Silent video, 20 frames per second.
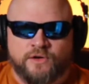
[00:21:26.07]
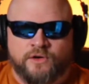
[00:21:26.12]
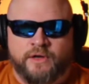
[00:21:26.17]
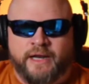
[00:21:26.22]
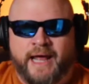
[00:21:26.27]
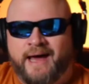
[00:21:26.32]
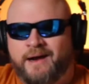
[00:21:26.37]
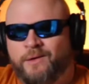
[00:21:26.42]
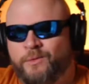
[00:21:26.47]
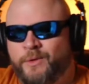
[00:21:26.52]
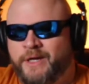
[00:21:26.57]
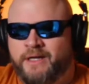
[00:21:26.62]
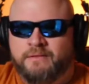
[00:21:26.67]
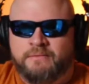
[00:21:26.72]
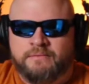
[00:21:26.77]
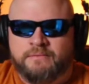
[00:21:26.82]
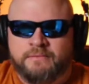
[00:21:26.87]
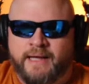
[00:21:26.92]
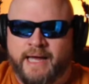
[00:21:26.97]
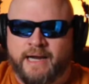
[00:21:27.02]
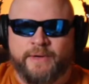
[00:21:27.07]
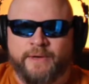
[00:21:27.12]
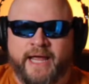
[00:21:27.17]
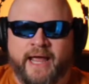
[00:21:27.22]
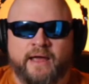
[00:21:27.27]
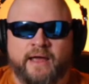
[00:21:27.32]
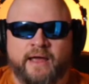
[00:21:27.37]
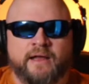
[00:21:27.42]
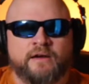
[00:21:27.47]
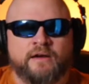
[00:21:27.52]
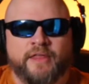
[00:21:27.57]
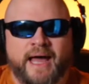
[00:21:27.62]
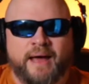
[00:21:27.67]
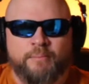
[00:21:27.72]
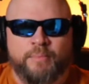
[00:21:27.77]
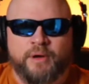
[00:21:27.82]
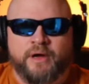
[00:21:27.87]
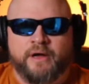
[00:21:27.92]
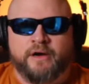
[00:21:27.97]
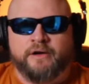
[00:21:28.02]
how do we handle that
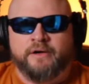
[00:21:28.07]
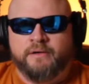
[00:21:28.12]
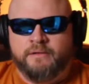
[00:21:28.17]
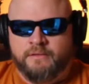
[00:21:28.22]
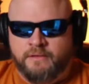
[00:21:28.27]
better.